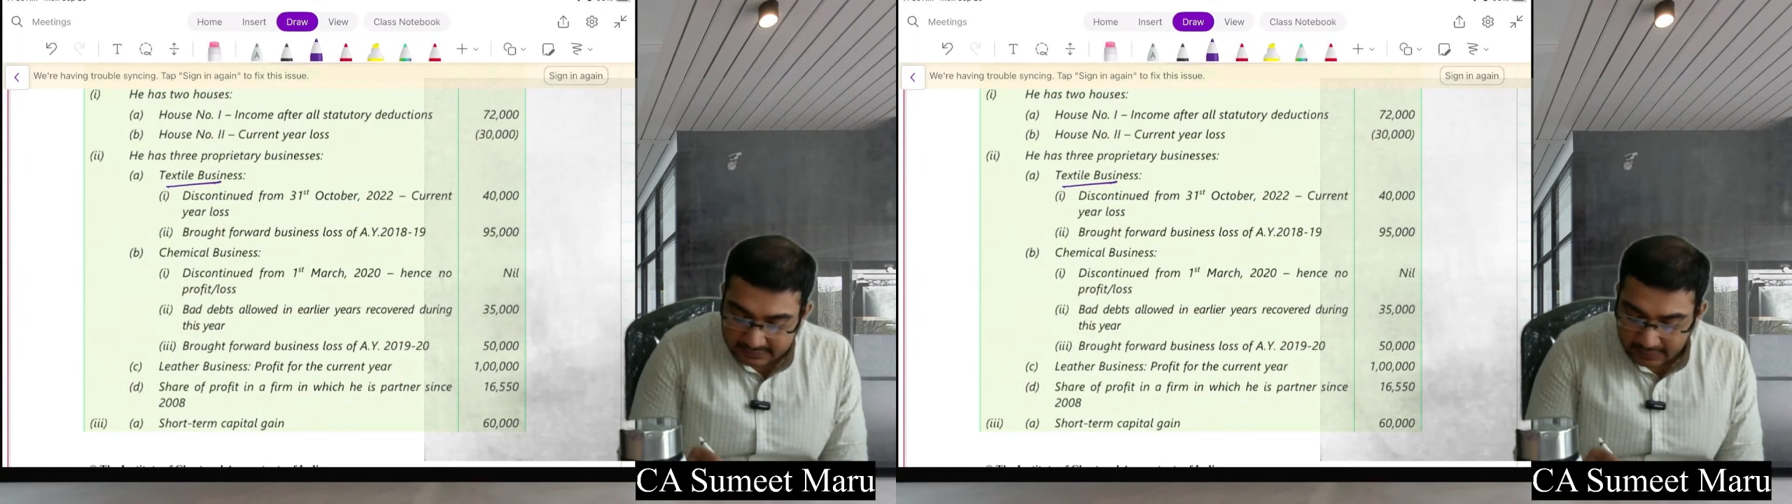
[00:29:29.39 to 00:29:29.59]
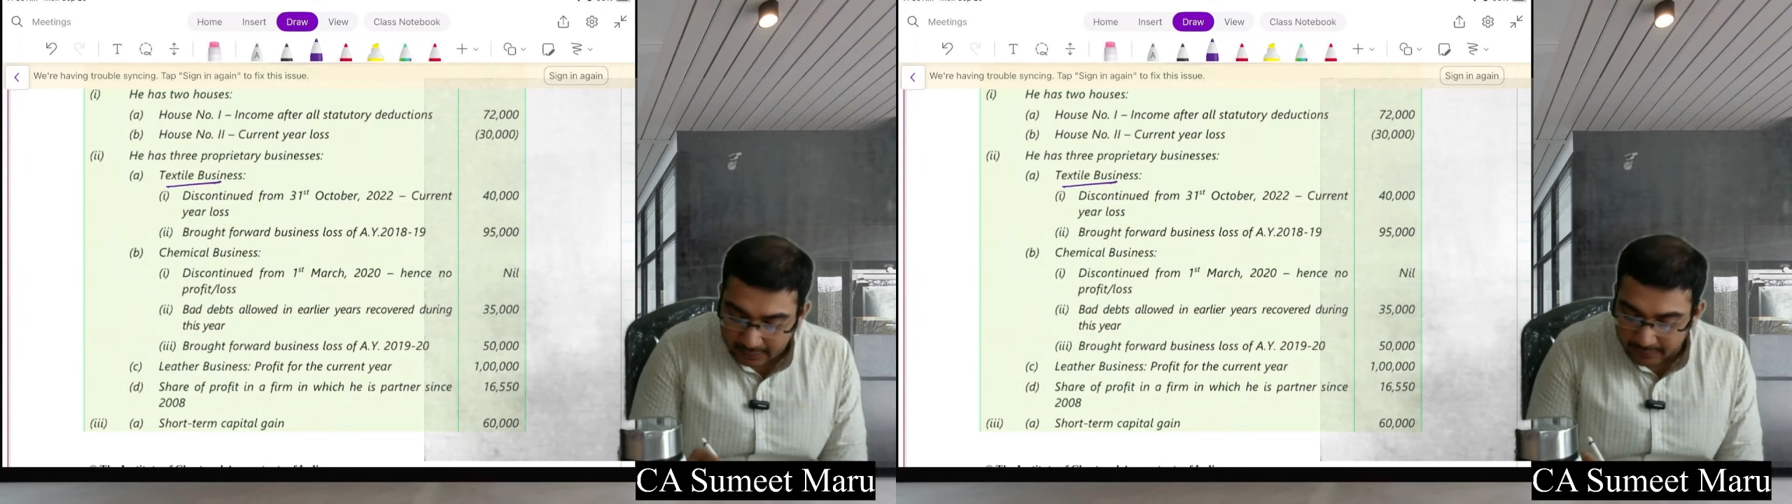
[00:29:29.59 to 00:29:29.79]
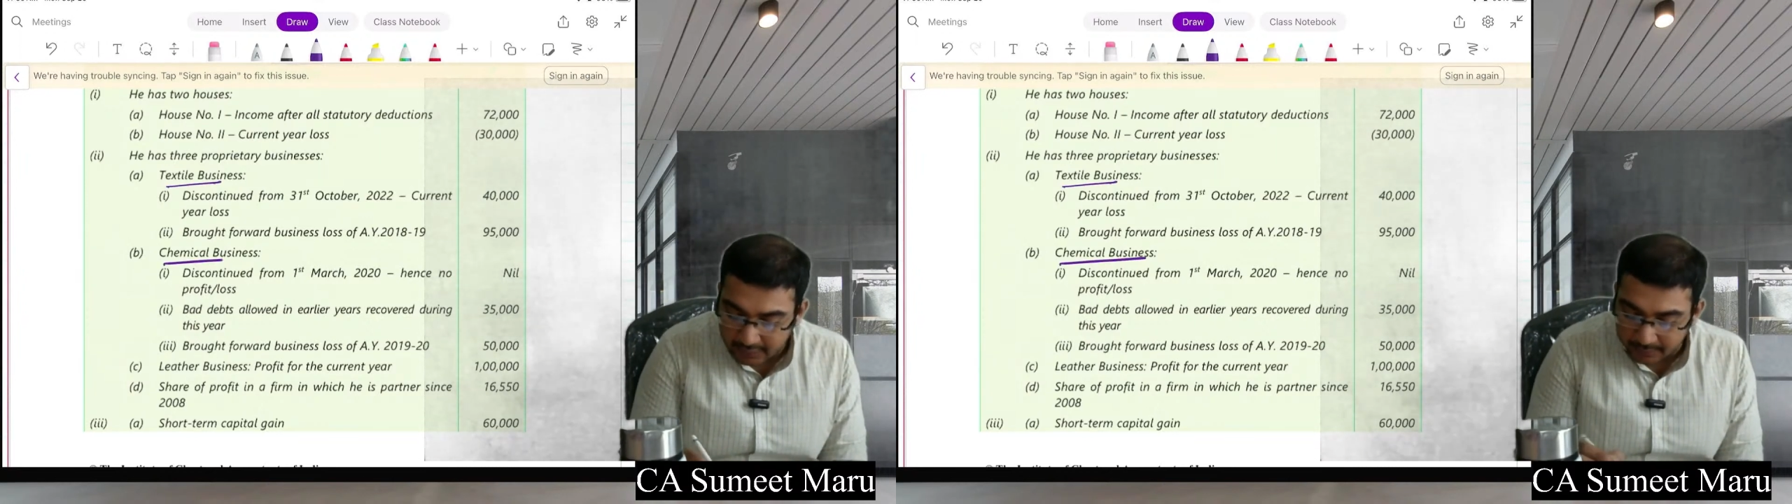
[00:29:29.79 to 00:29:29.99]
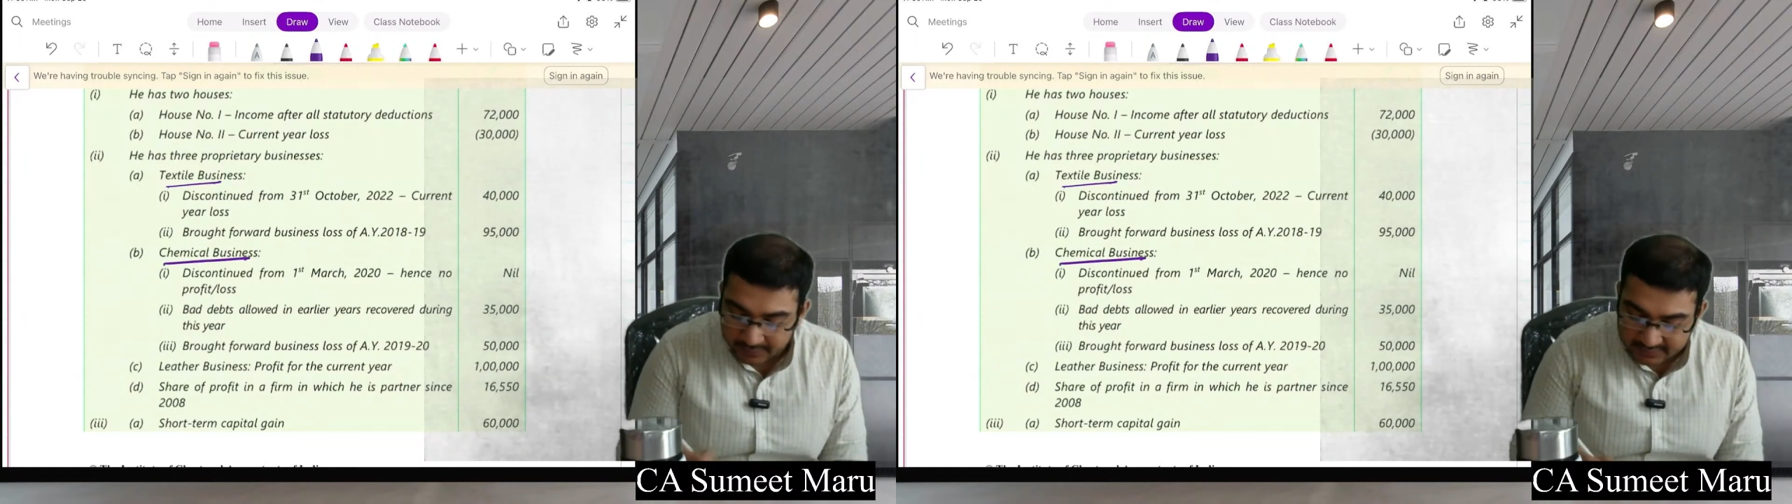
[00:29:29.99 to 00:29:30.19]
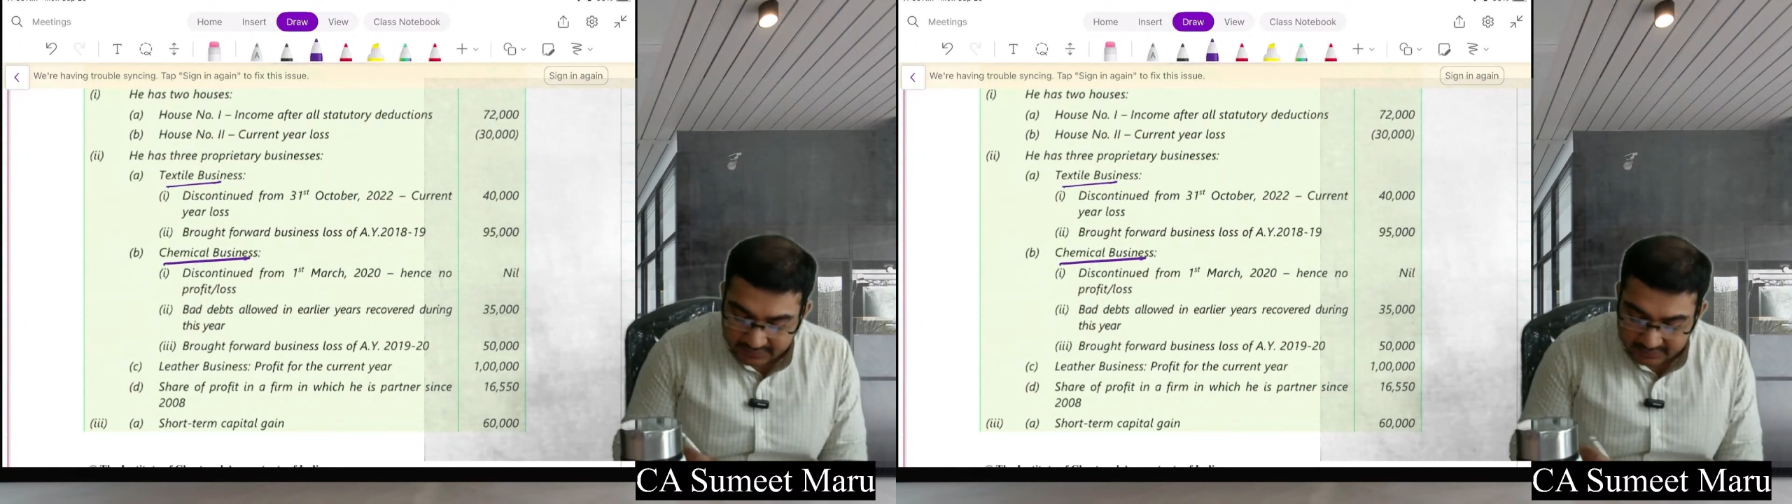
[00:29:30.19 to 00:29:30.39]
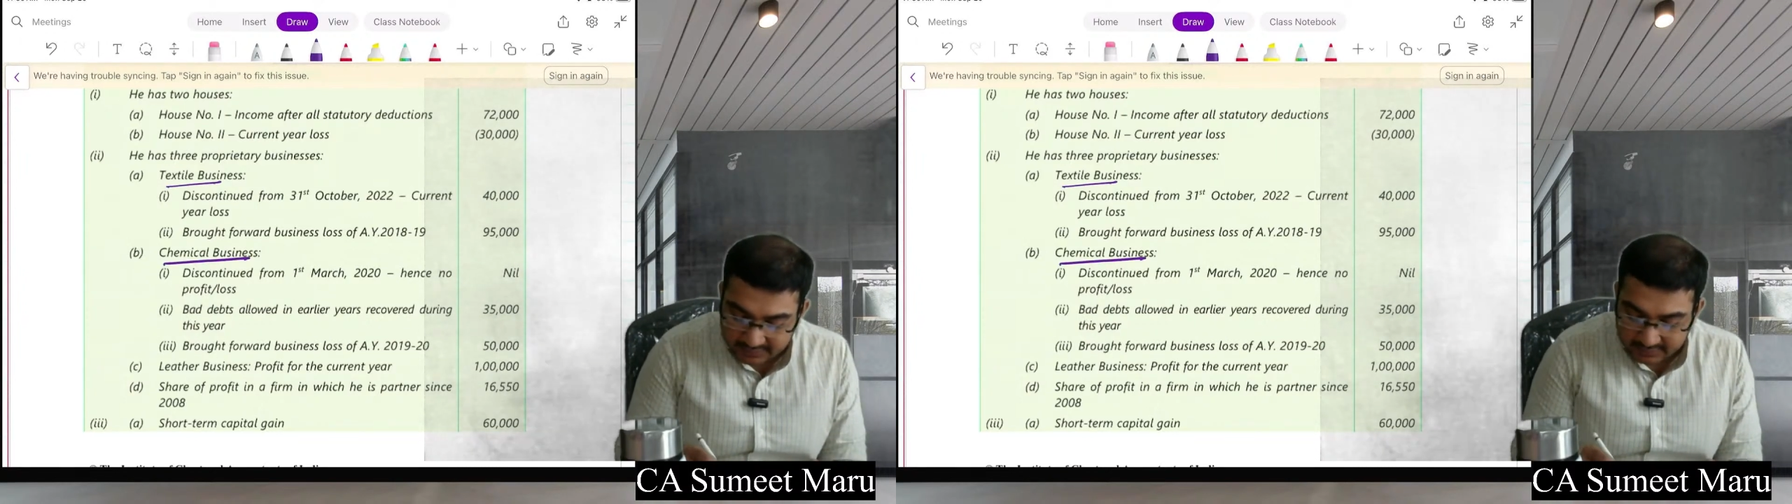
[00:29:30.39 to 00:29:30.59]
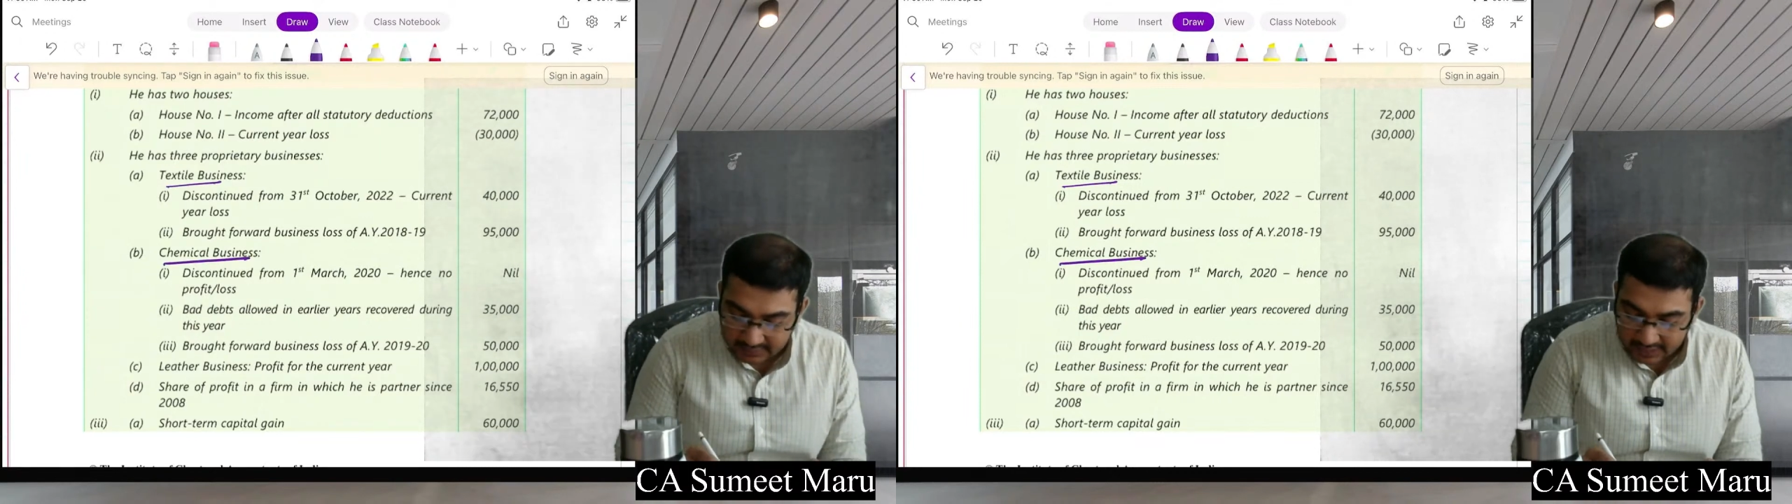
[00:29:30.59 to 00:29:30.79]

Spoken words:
chemical business